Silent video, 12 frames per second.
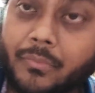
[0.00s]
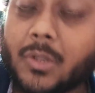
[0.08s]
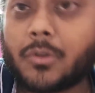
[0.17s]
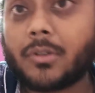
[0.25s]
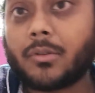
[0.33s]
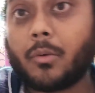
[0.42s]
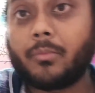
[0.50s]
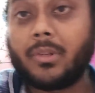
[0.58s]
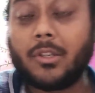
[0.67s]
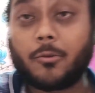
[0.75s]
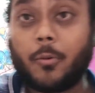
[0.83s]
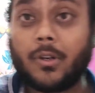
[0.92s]

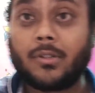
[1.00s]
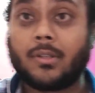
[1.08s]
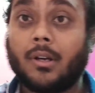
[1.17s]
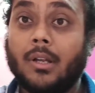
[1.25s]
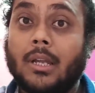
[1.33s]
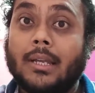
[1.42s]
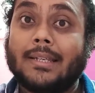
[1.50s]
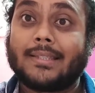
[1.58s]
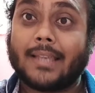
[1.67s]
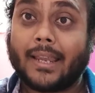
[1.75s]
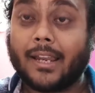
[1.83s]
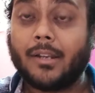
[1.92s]
This was the
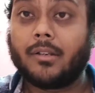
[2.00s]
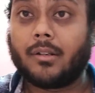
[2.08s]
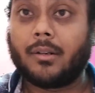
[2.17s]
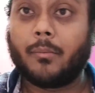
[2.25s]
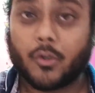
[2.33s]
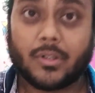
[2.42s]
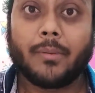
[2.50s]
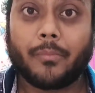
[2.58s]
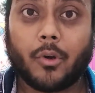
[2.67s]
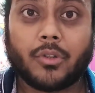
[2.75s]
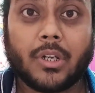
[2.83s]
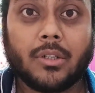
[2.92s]
second most
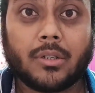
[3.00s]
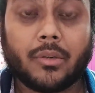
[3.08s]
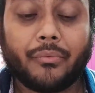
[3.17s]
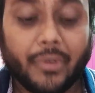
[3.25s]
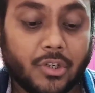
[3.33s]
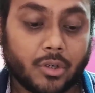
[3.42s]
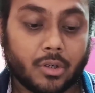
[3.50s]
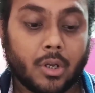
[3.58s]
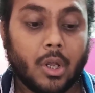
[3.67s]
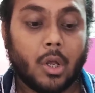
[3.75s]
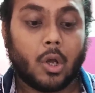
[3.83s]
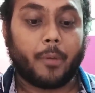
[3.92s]
important feature
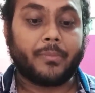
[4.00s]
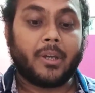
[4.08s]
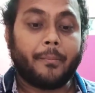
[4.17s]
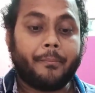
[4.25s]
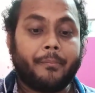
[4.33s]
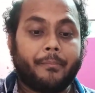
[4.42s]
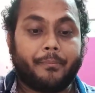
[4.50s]
of the